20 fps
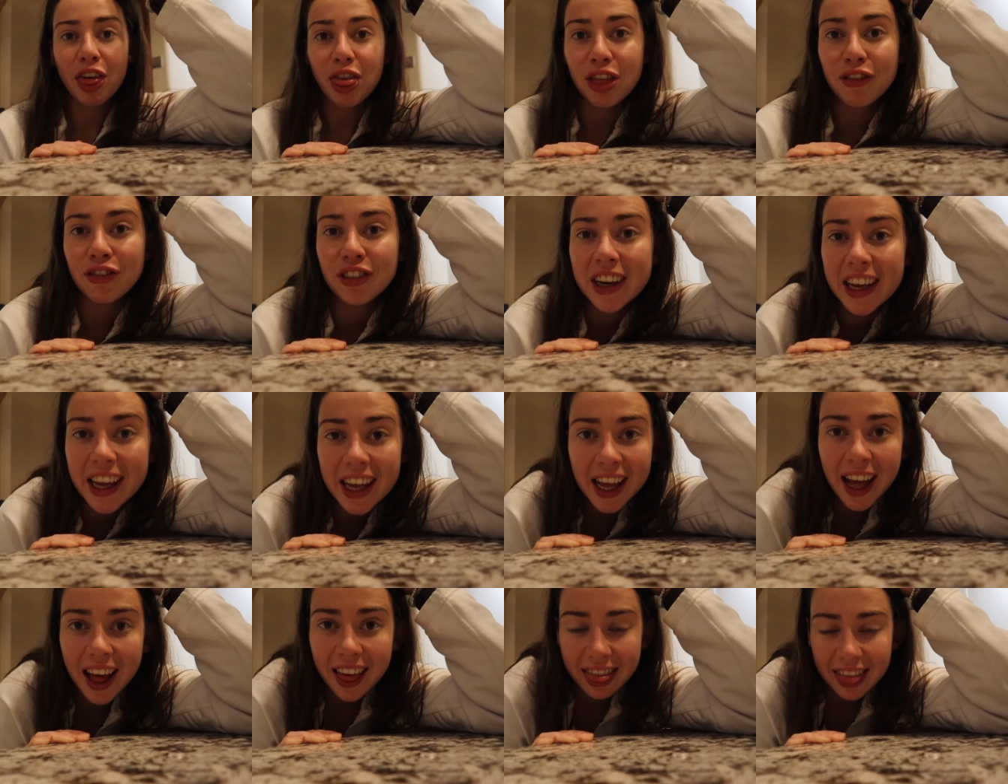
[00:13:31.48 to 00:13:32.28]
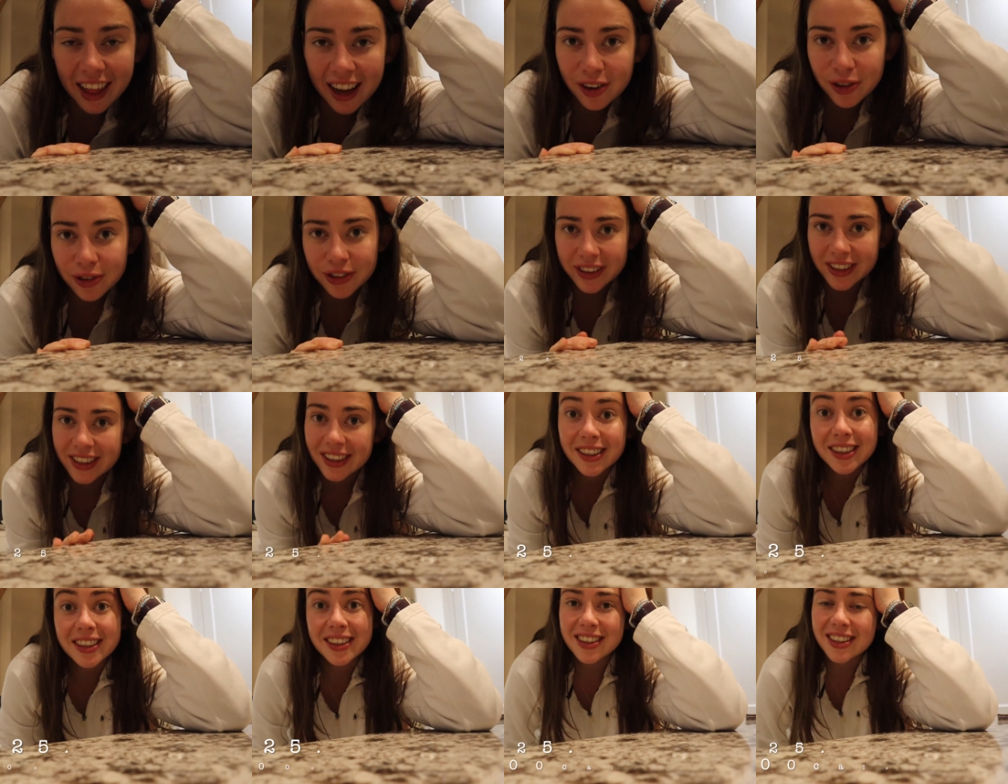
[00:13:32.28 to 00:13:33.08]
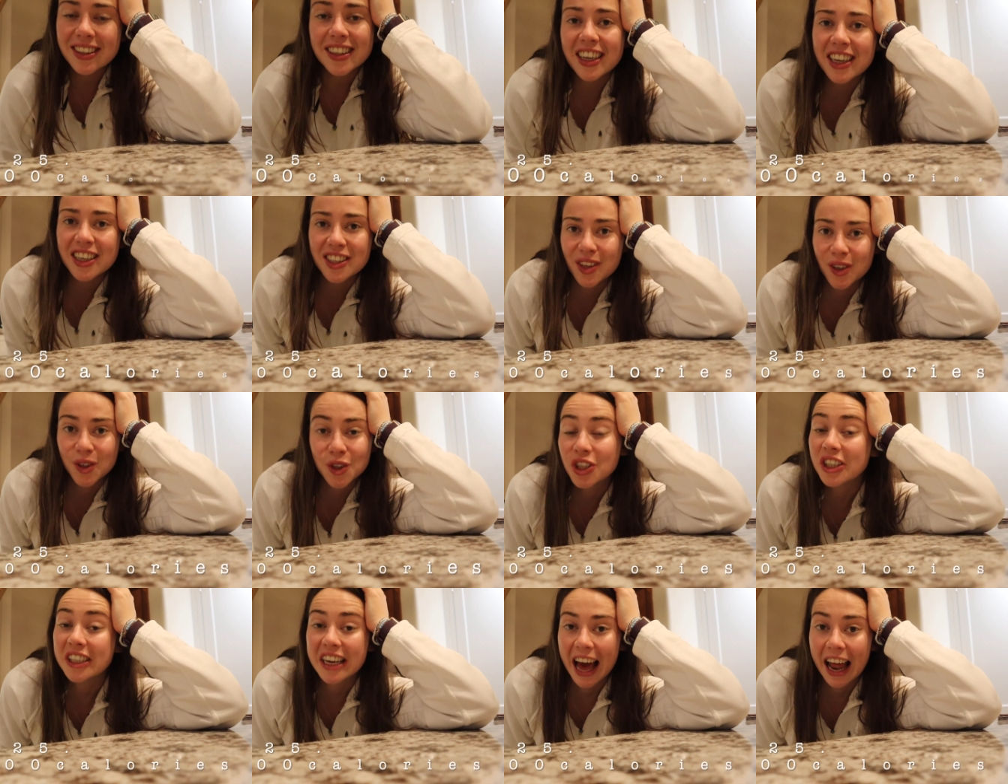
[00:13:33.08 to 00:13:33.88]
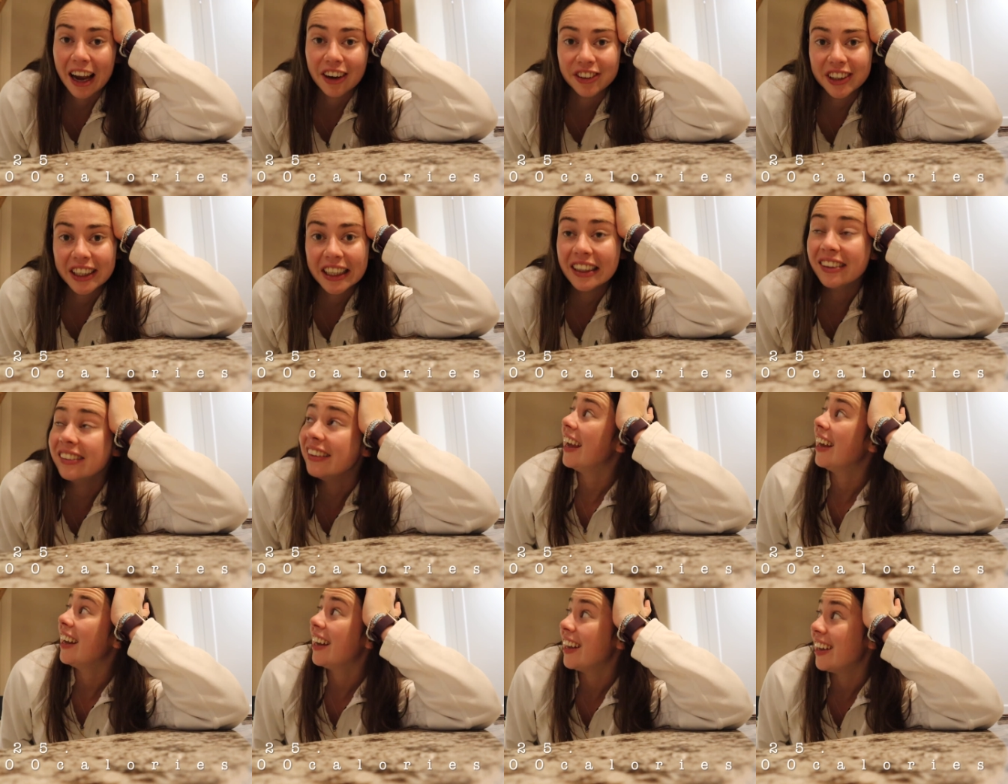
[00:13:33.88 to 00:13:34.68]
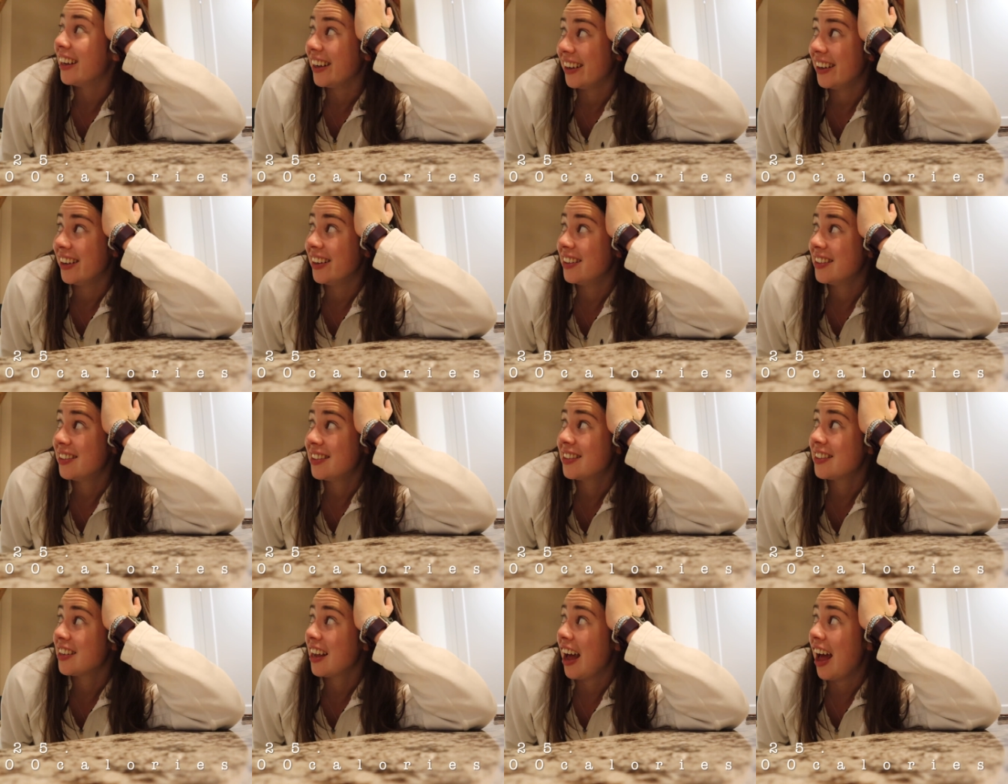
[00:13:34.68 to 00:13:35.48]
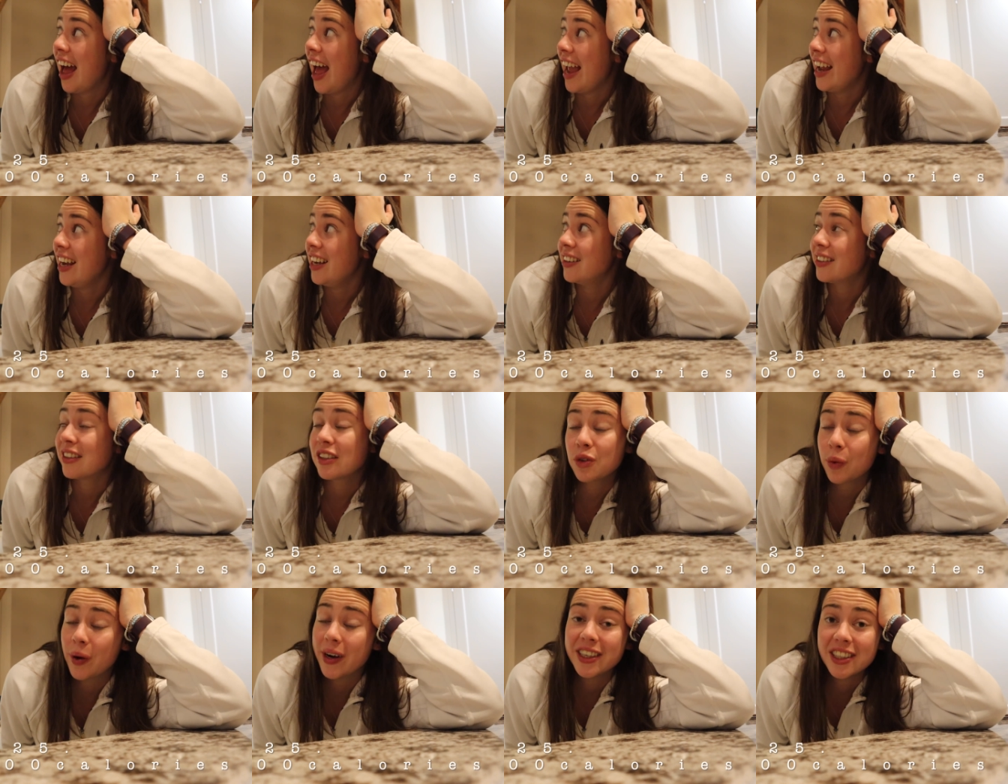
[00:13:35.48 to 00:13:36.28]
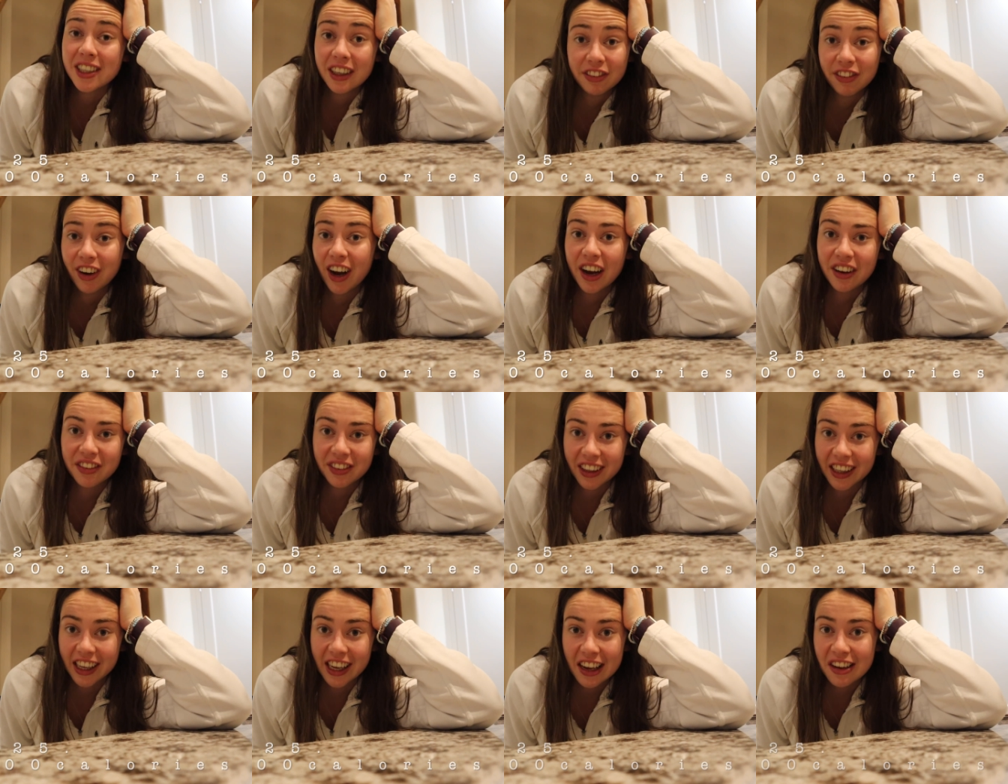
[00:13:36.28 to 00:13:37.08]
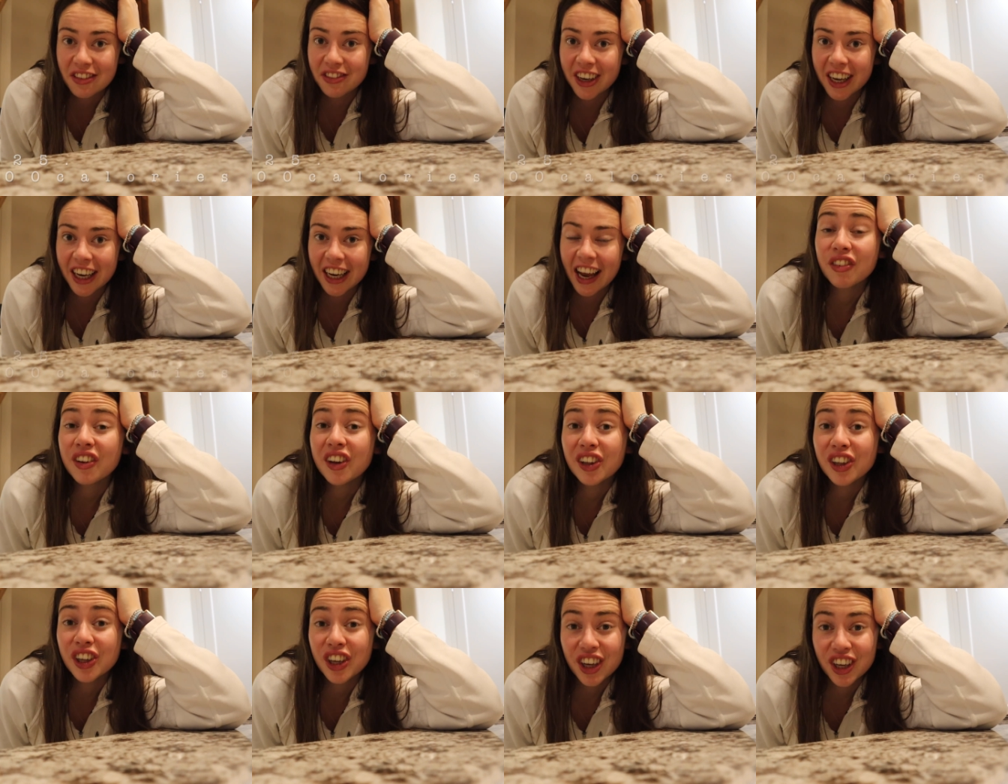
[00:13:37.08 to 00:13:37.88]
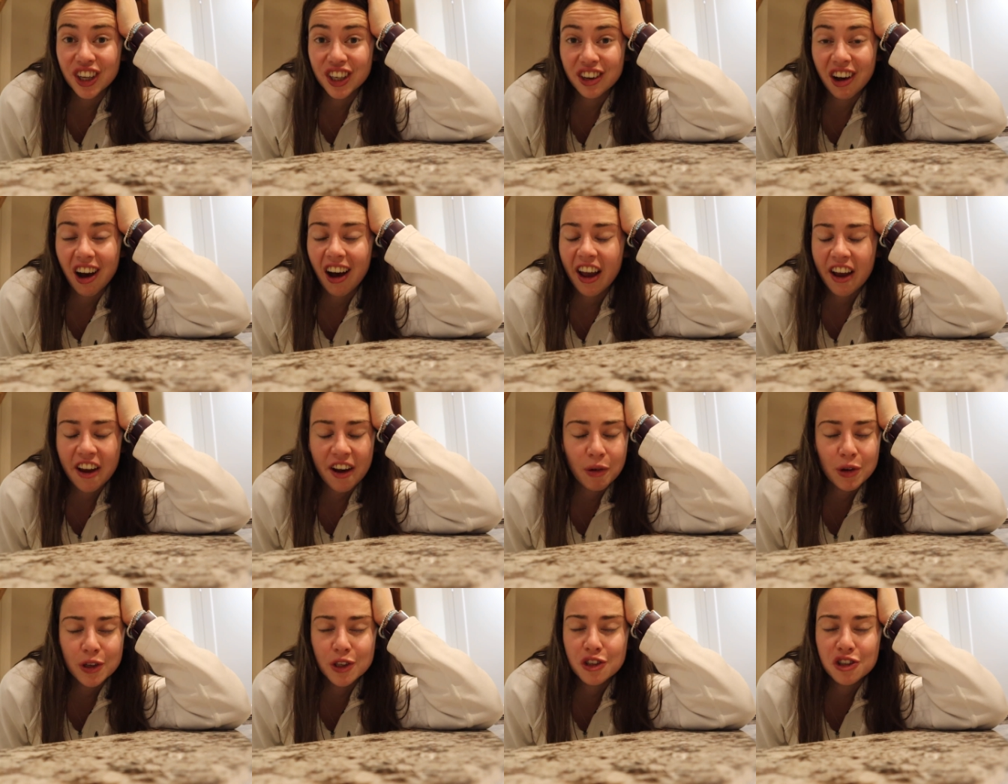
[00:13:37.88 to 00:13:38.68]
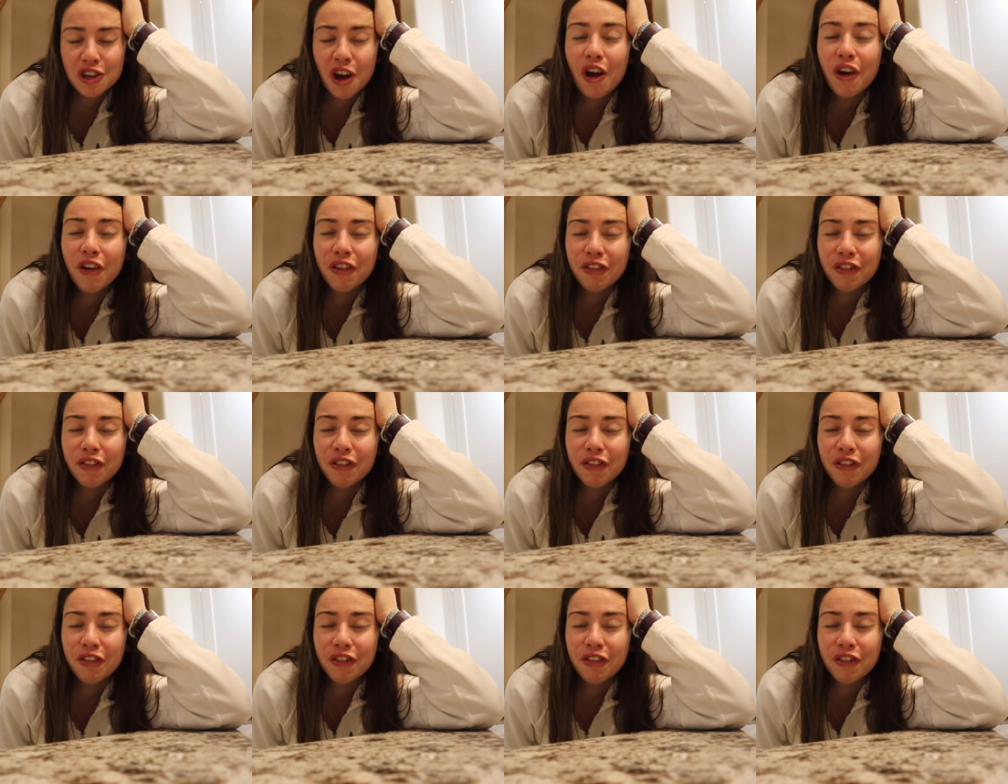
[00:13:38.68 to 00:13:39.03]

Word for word: 3,600 calories. It is 8.25 in the evening. Feel good. I was so